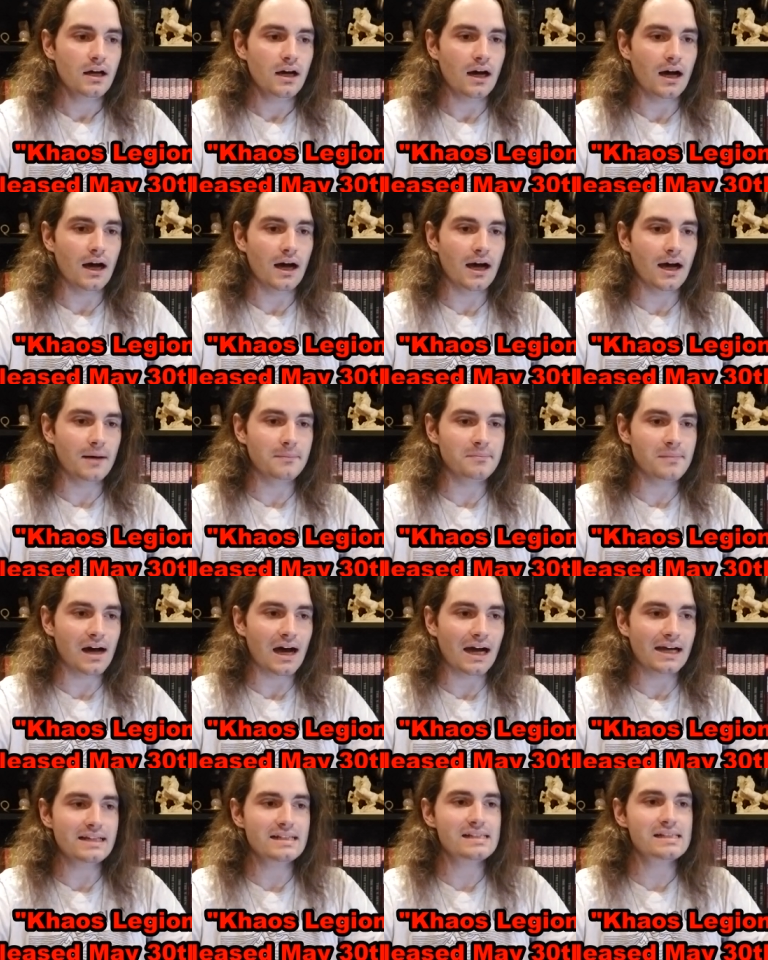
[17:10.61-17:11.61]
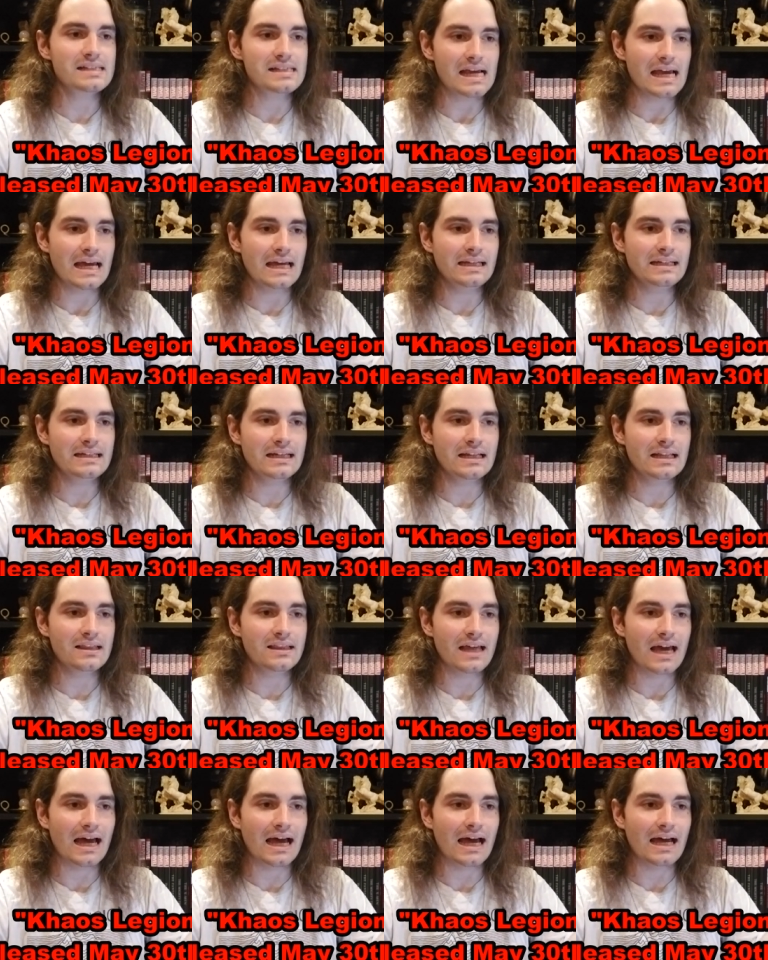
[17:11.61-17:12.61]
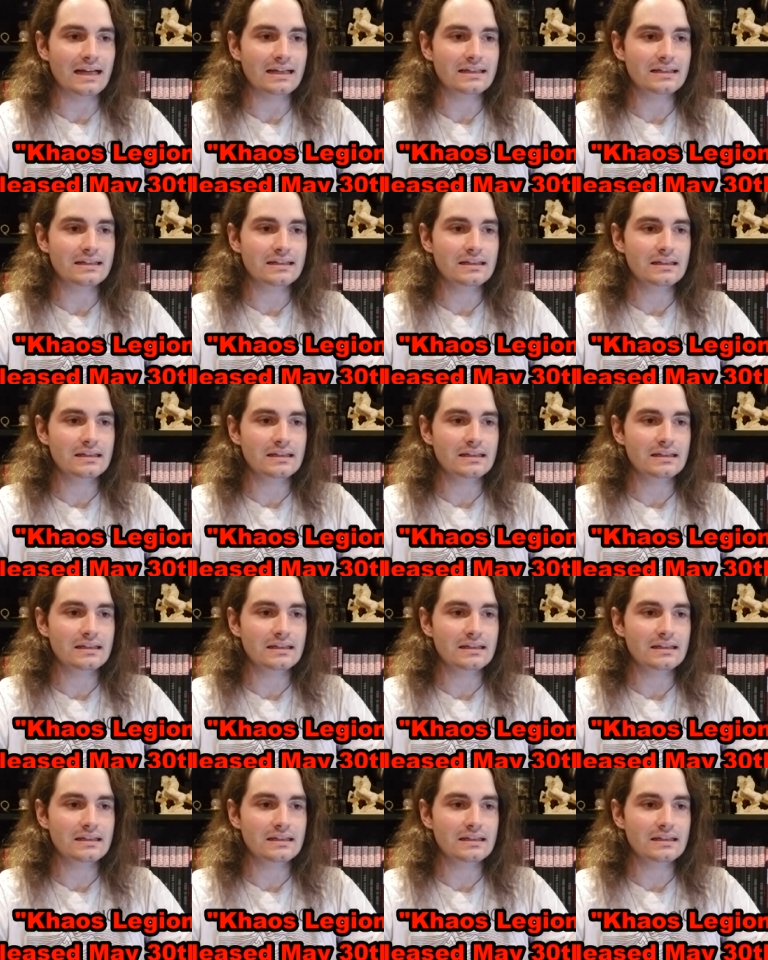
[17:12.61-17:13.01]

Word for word: um, I said that